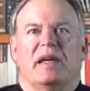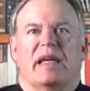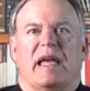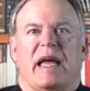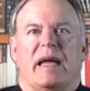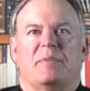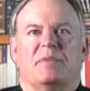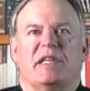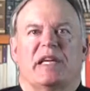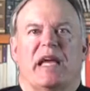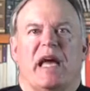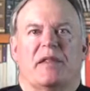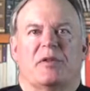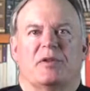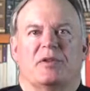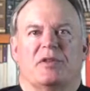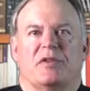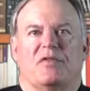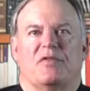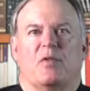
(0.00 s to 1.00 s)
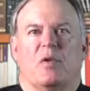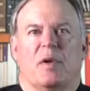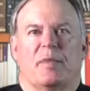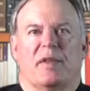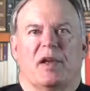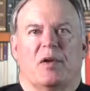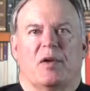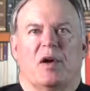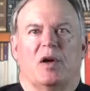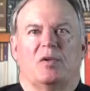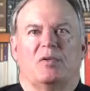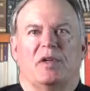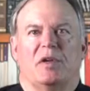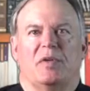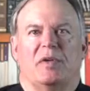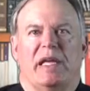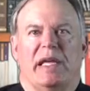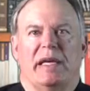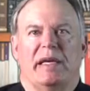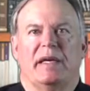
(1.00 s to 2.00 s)
came together to form their own
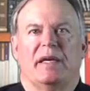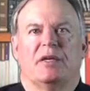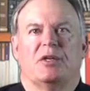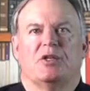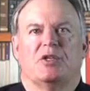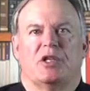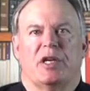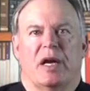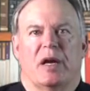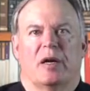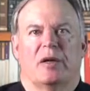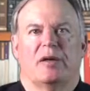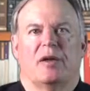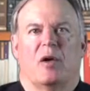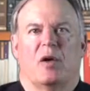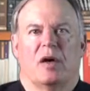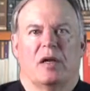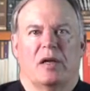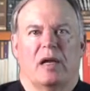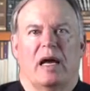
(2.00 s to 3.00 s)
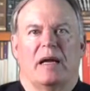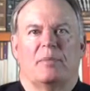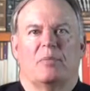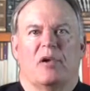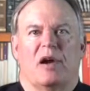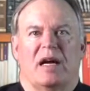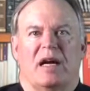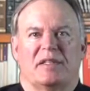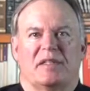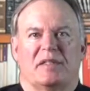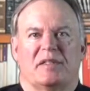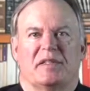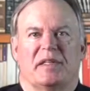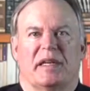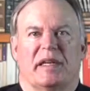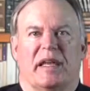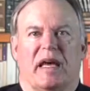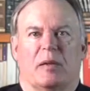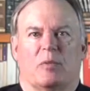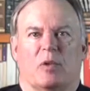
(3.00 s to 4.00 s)
unique, shared online
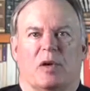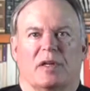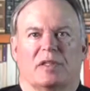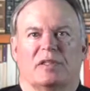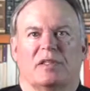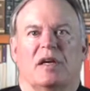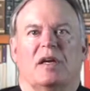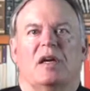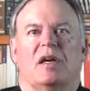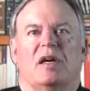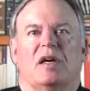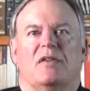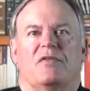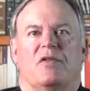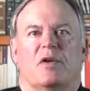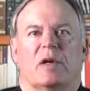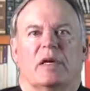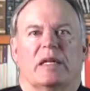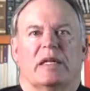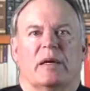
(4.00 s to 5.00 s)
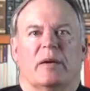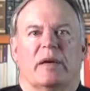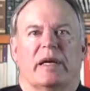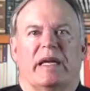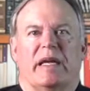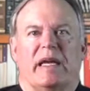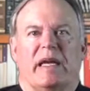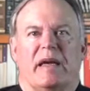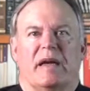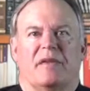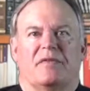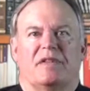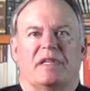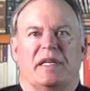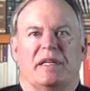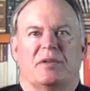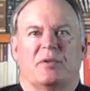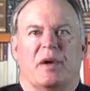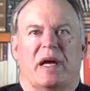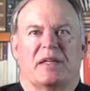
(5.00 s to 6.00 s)
processing networks for clearing
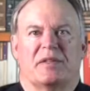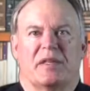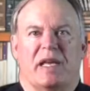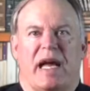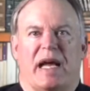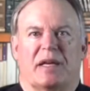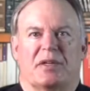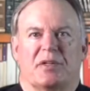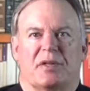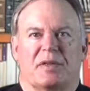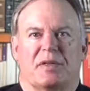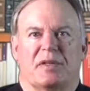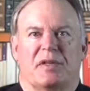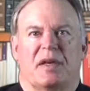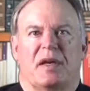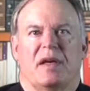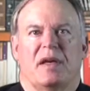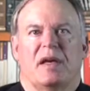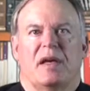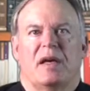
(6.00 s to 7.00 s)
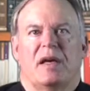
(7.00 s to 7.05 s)
EFT transactions.